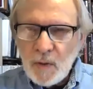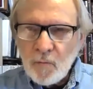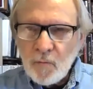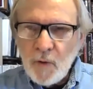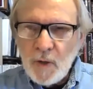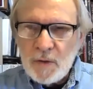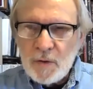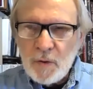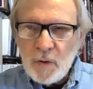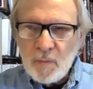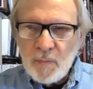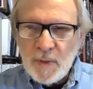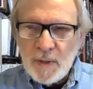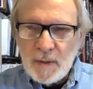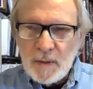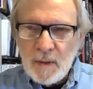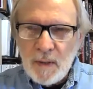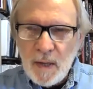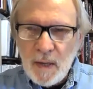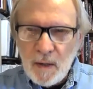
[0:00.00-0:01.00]
Rachel
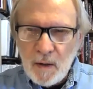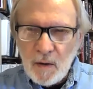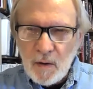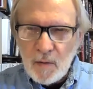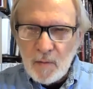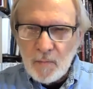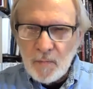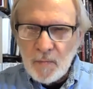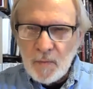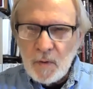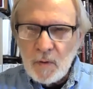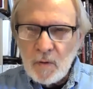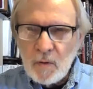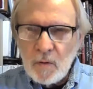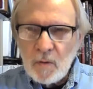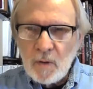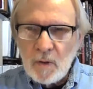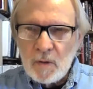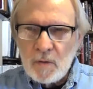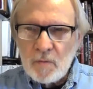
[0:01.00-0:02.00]
McNair,
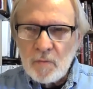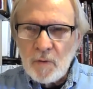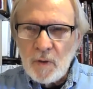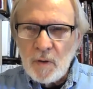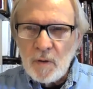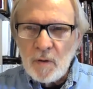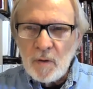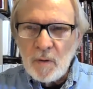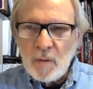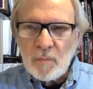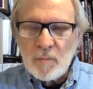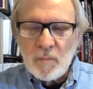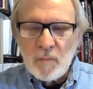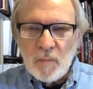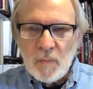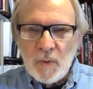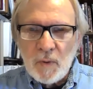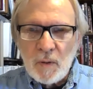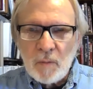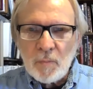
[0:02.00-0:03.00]
who has written a,
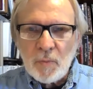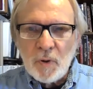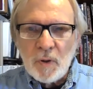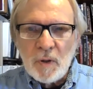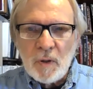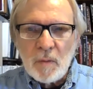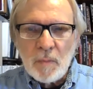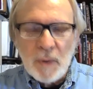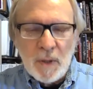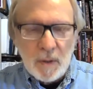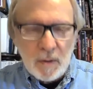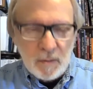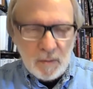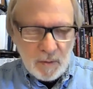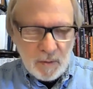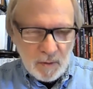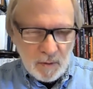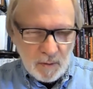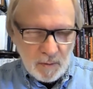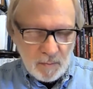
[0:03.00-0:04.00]
a book about
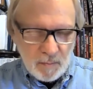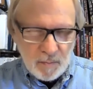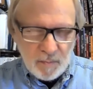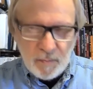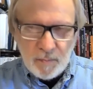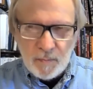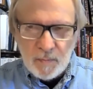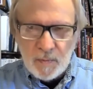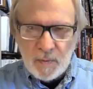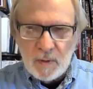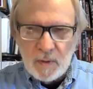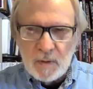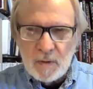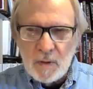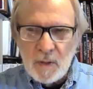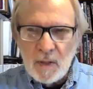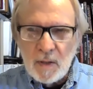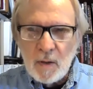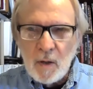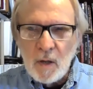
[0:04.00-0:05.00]
uh, the
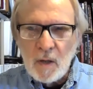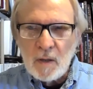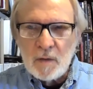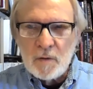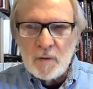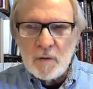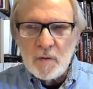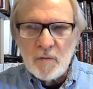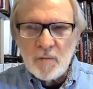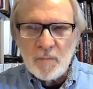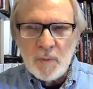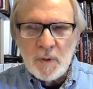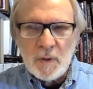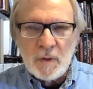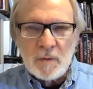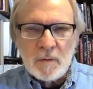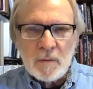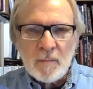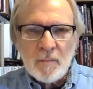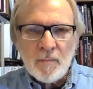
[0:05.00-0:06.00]
psychology of
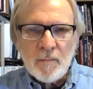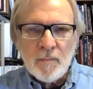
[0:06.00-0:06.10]
peace,